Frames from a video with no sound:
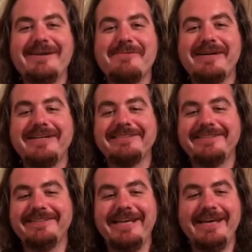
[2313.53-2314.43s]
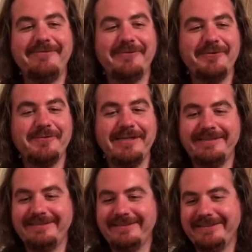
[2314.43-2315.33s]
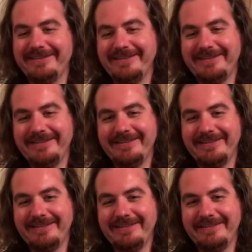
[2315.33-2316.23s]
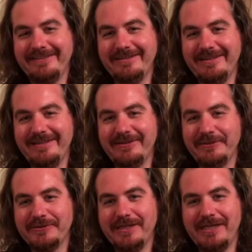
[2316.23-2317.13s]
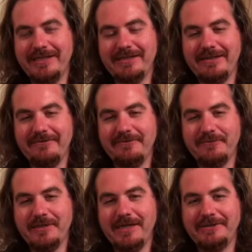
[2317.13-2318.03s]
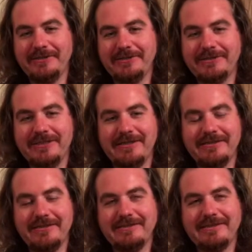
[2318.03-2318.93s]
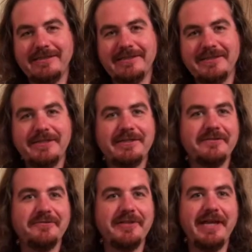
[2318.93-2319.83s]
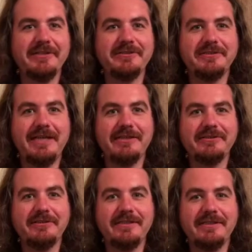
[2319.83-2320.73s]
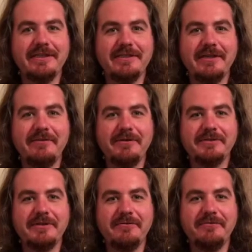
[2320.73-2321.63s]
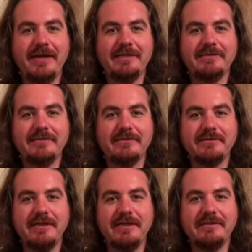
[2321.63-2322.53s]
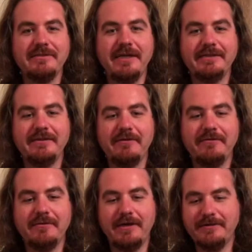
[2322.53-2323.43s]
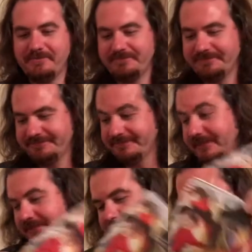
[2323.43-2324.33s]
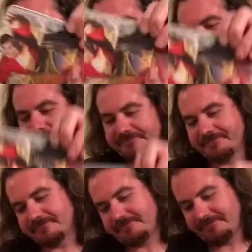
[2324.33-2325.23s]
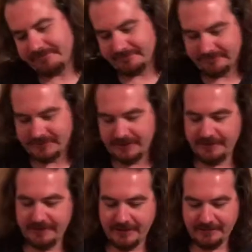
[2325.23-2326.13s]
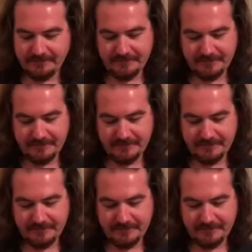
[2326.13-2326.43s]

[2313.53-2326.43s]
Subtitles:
Pause on that for a minute. And it looks like, from what I just saw, that the Flash is actually going so fast, it looks like he's getting old on him. So, there you go.